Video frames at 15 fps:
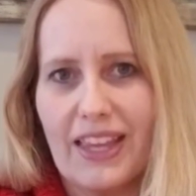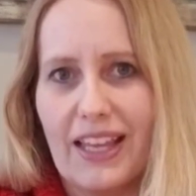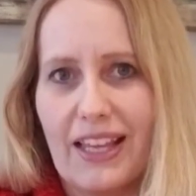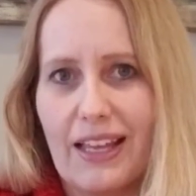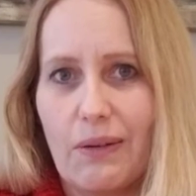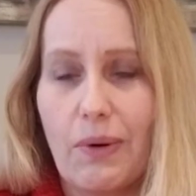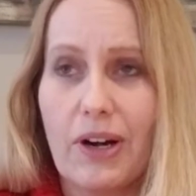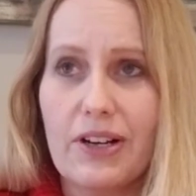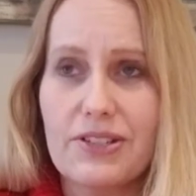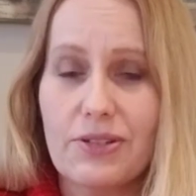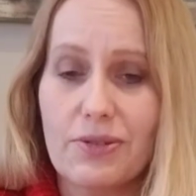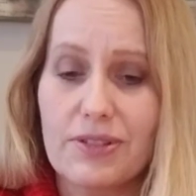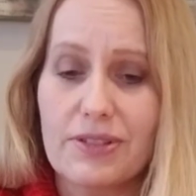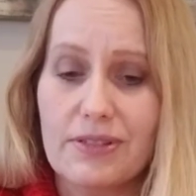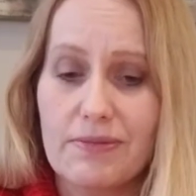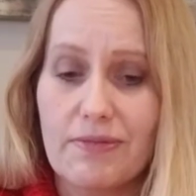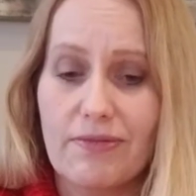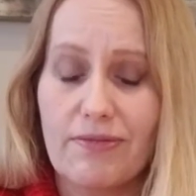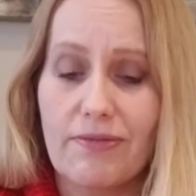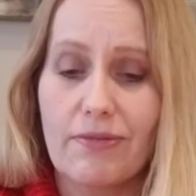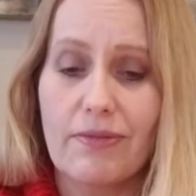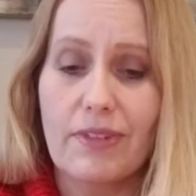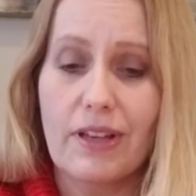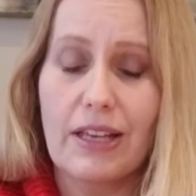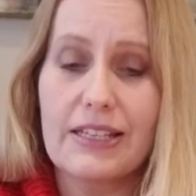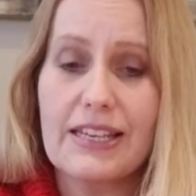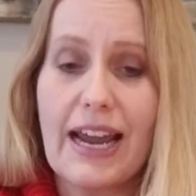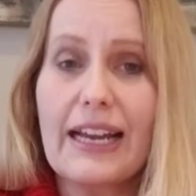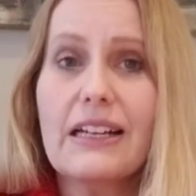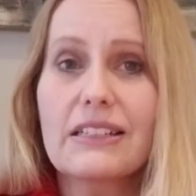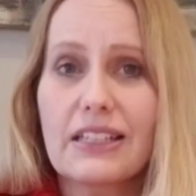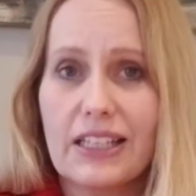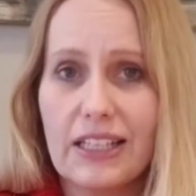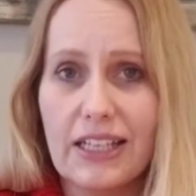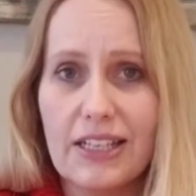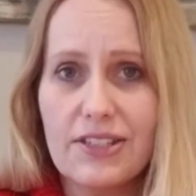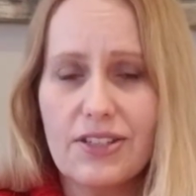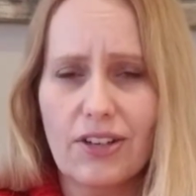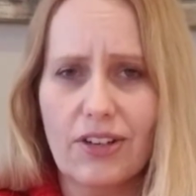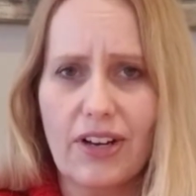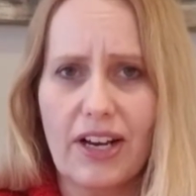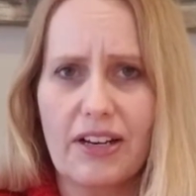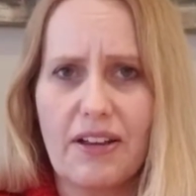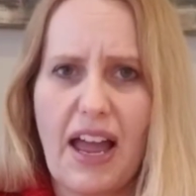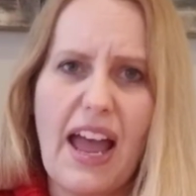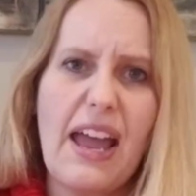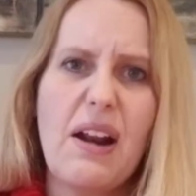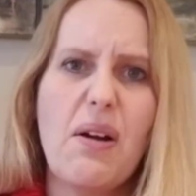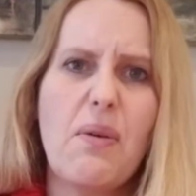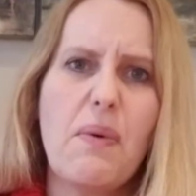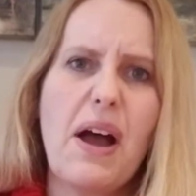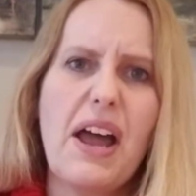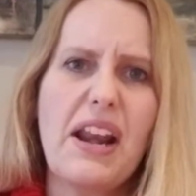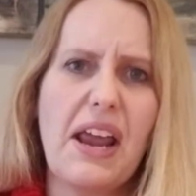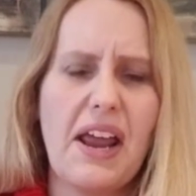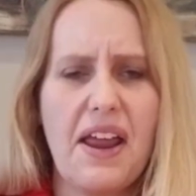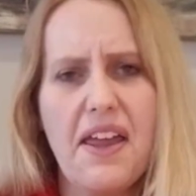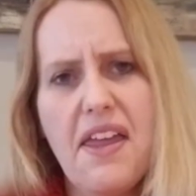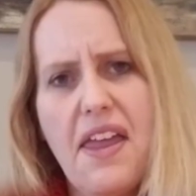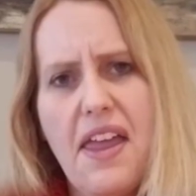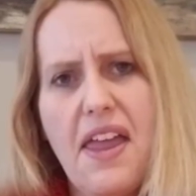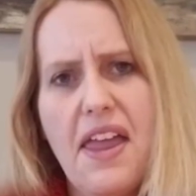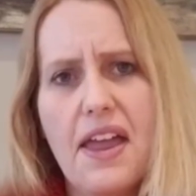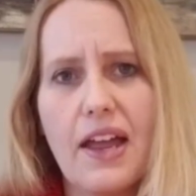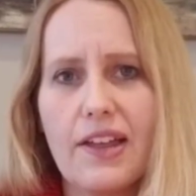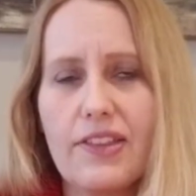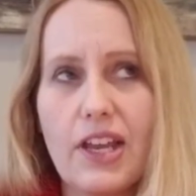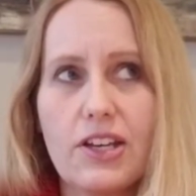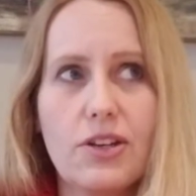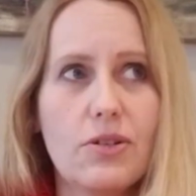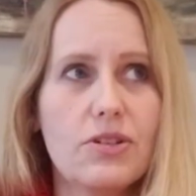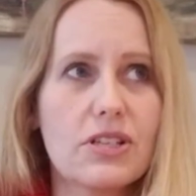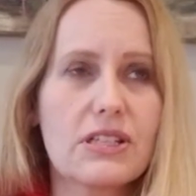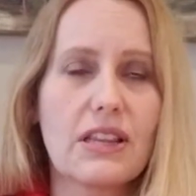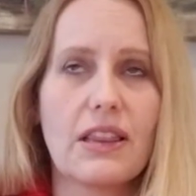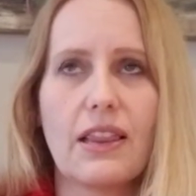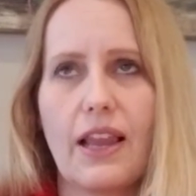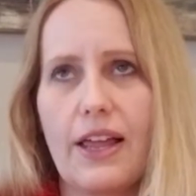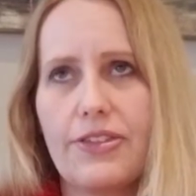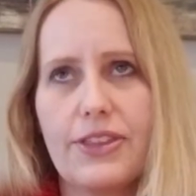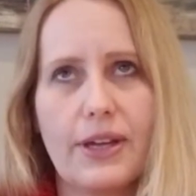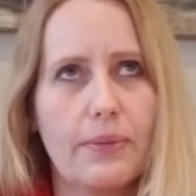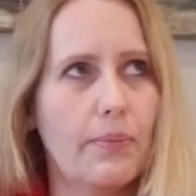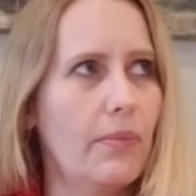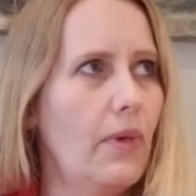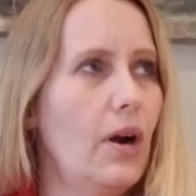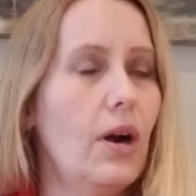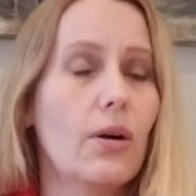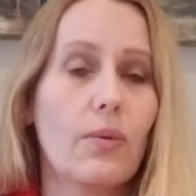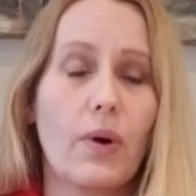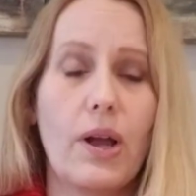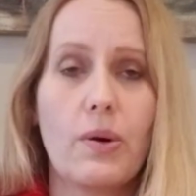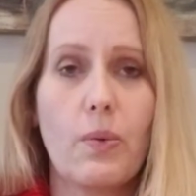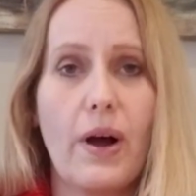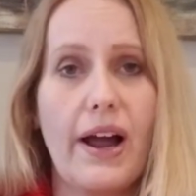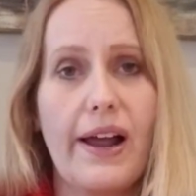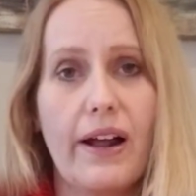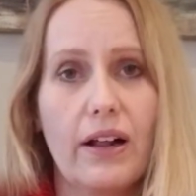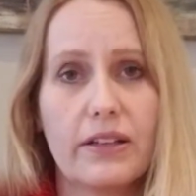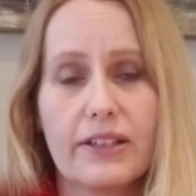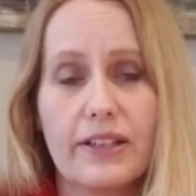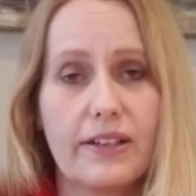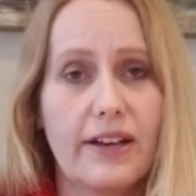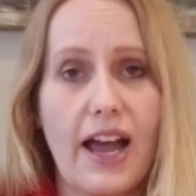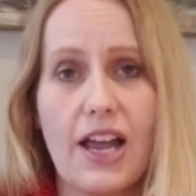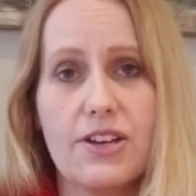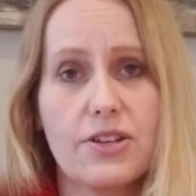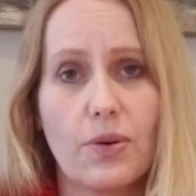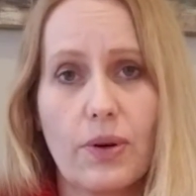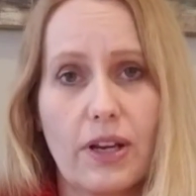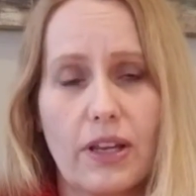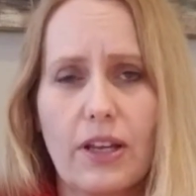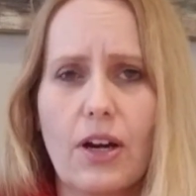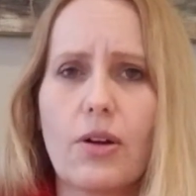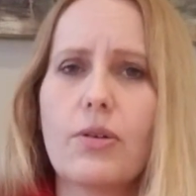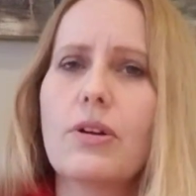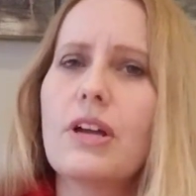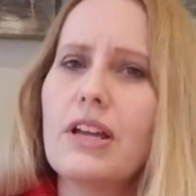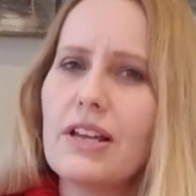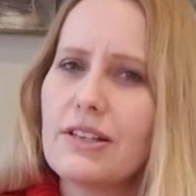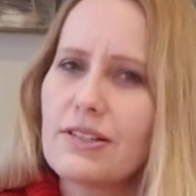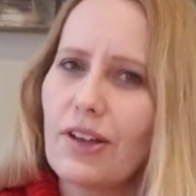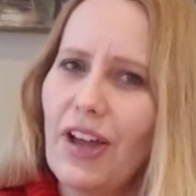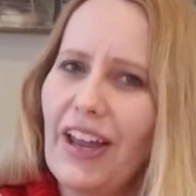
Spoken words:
Whereas those entitled kids, you're like, I don't wanna, and then you just let them run wild and not doing, So,